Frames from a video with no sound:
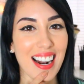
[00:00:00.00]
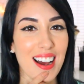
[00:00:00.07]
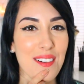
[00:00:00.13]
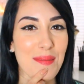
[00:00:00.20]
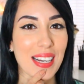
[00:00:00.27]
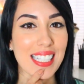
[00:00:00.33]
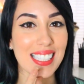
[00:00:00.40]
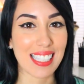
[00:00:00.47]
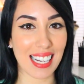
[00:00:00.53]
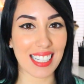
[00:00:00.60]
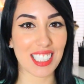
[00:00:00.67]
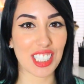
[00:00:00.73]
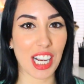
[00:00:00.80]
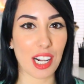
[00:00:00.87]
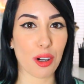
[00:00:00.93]
and on my
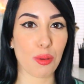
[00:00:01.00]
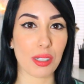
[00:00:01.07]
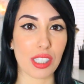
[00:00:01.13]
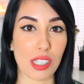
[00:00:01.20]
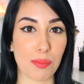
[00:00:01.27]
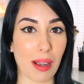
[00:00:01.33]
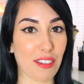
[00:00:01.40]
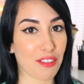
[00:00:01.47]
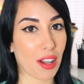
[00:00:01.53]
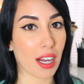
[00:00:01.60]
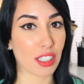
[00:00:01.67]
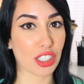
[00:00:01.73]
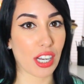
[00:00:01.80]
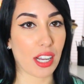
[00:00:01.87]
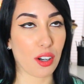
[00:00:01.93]
second channel, which is my
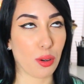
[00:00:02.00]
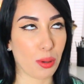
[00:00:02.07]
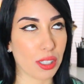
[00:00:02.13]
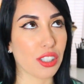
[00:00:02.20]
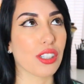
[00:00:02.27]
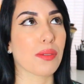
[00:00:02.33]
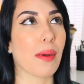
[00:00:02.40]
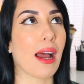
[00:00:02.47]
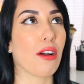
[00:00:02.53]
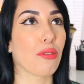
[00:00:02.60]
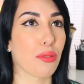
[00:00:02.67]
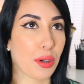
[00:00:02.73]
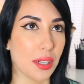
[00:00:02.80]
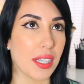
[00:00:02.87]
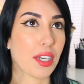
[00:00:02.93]
vlog channel, which is my
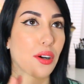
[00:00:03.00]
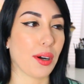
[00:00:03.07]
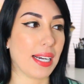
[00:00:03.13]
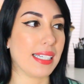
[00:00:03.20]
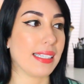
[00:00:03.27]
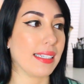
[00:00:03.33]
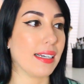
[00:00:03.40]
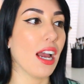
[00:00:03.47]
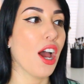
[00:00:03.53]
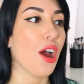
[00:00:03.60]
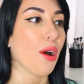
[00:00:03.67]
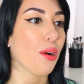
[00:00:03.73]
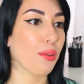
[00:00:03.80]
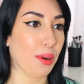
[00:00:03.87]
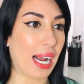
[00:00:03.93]
really crazy
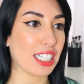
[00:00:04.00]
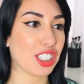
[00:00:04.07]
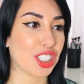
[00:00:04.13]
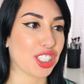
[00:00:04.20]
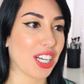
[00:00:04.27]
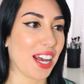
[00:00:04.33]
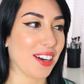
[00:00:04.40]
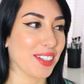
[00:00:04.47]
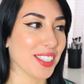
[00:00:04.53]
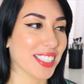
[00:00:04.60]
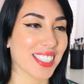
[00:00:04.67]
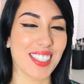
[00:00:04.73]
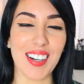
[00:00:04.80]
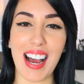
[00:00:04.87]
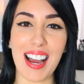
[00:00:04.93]
ratchet channel.
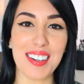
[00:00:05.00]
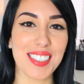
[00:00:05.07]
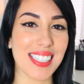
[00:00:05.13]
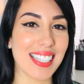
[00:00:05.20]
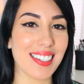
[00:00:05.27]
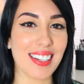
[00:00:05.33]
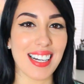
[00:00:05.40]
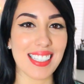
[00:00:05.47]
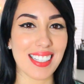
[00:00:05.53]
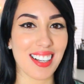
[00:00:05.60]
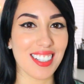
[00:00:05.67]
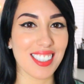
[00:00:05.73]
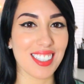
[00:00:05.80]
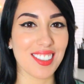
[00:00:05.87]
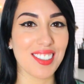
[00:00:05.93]
So I will see you guys
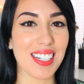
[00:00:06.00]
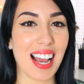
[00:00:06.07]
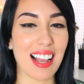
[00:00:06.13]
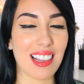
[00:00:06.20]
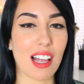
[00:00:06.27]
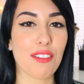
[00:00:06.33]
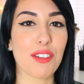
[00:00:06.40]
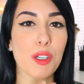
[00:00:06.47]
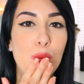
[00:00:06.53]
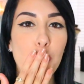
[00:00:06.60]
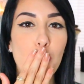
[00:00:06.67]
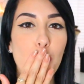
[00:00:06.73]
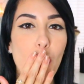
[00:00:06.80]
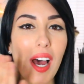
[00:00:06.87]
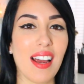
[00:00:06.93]
all soon. I love you.
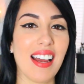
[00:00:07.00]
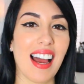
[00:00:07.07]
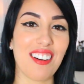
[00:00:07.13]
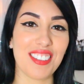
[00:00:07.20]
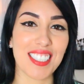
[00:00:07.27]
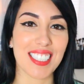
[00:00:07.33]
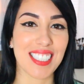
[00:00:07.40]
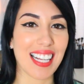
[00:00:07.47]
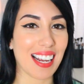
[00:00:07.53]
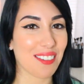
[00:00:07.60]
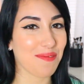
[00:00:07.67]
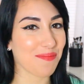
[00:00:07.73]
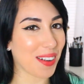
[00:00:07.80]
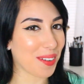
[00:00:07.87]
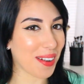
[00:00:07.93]
Have a good day.
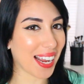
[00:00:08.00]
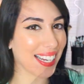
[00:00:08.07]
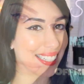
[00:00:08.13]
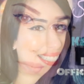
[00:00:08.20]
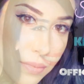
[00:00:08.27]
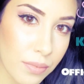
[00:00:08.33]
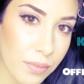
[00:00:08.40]
Bye-bye.